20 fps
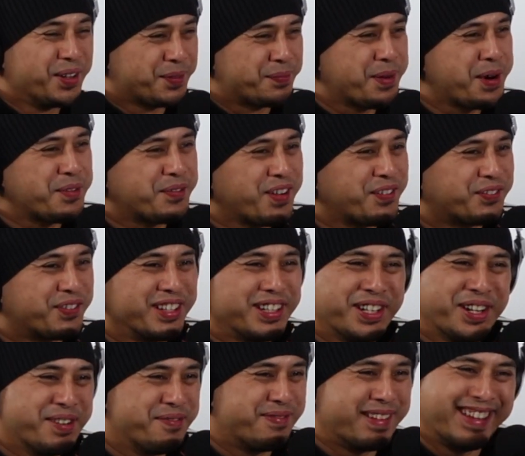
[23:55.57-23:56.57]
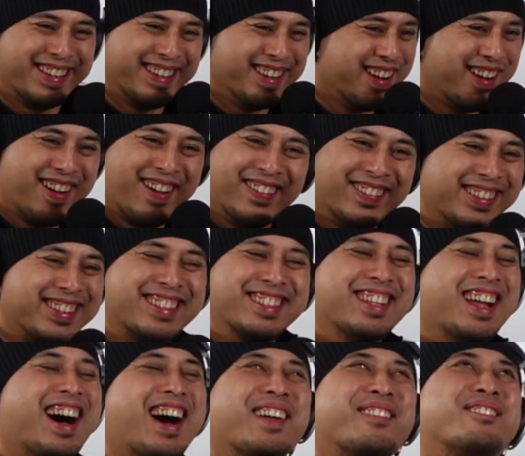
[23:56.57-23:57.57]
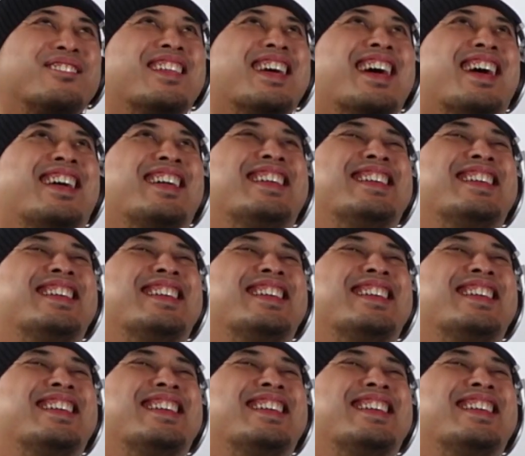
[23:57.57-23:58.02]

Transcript: It was perfect for you, but no, it's not, bro.